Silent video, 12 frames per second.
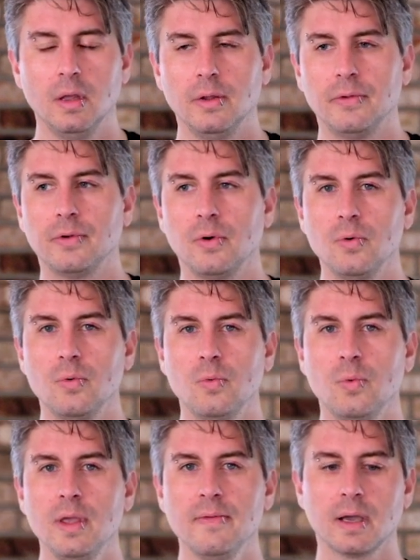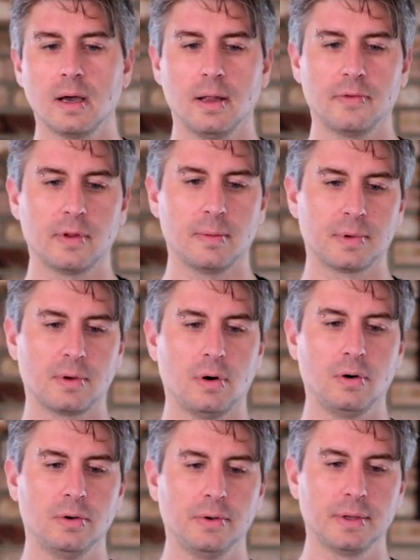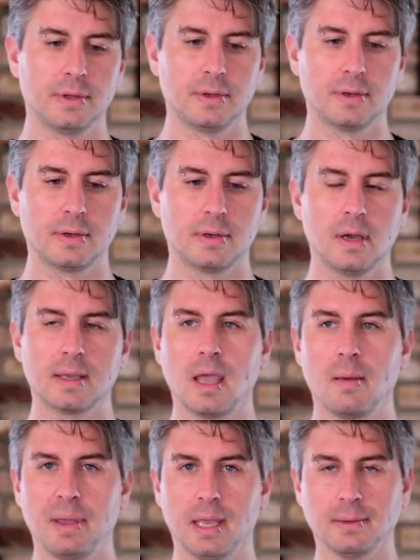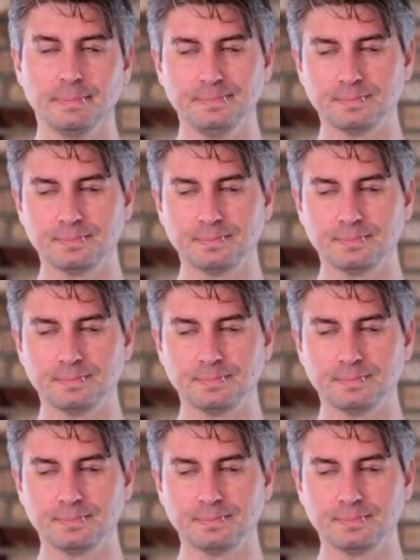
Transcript: So we have a concept called a campaign.